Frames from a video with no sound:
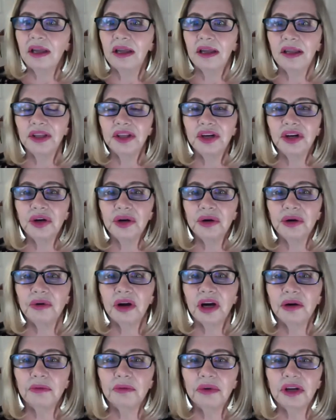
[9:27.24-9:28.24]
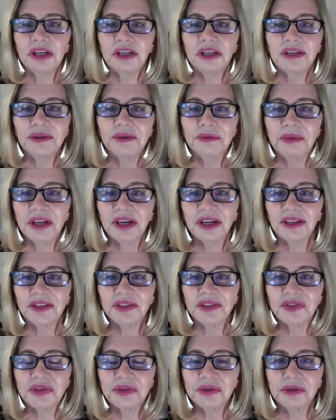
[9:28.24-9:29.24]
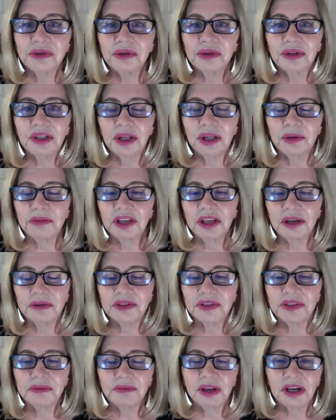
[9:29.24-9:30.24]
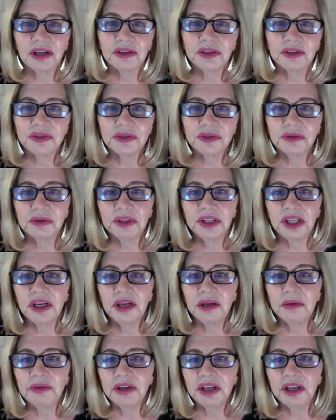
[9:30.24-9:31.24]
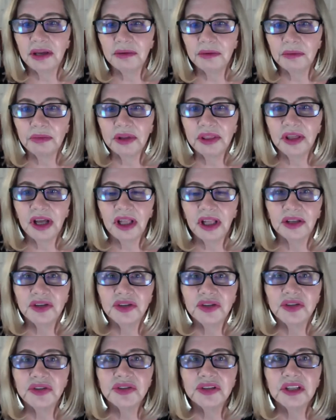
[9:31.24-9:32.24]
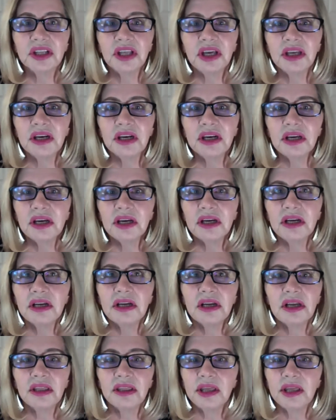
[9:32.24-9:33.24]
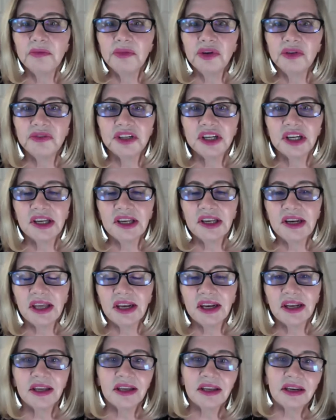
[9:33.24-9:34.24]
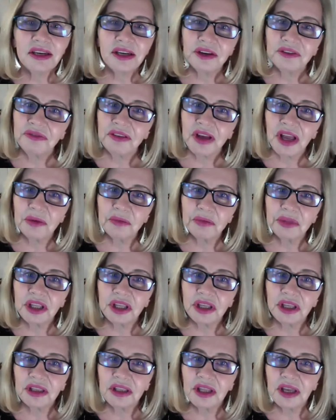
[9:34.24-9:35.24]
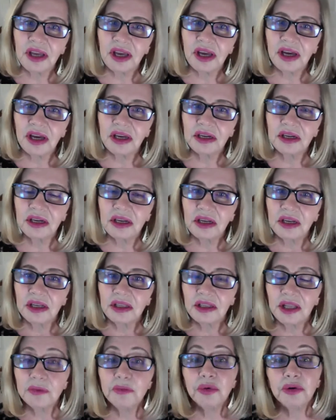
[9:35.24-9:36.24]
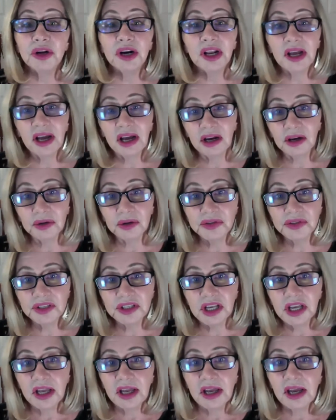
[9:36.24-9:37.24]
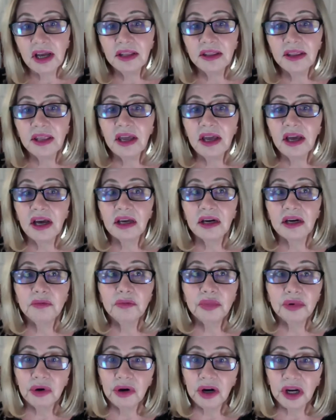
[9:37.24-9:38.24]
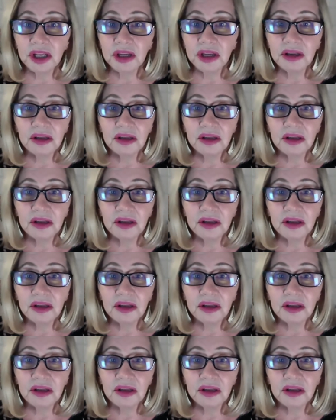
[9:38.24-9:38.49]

you know, Ron went to medical school. I mean, he was in medical school and then he became a pathologist. And then they moved to Connecticut near family and they bought a house and they had a boy